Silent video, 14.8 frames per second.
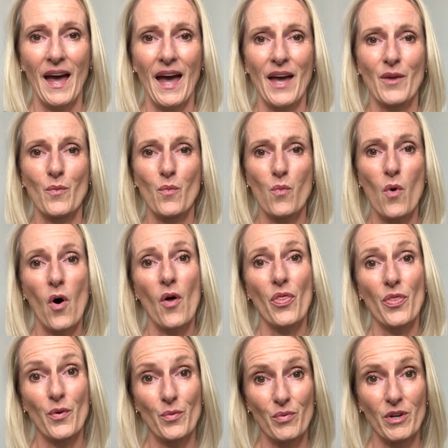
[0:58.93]
and what
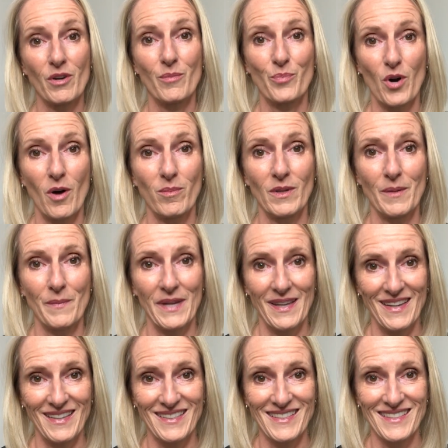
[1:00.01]
the real problem
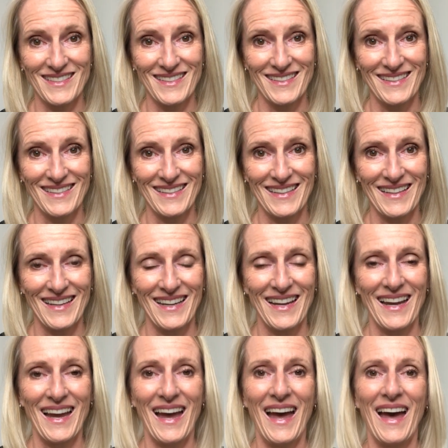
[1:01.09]
is.
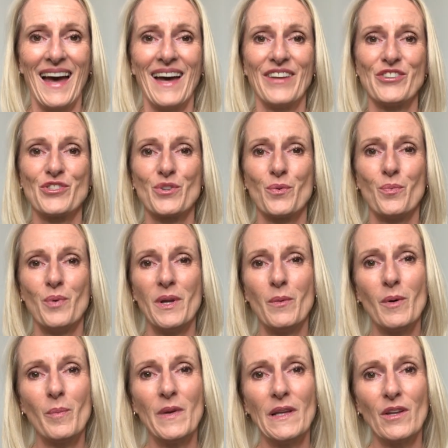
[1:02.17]
And so we
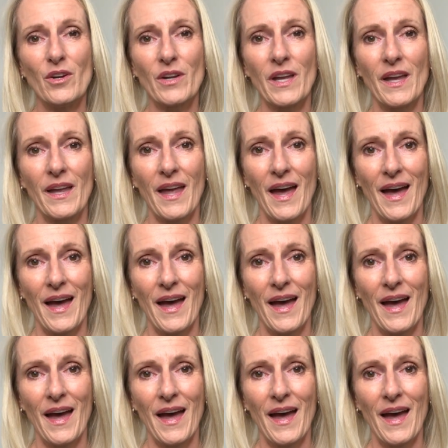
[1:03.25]
will be looking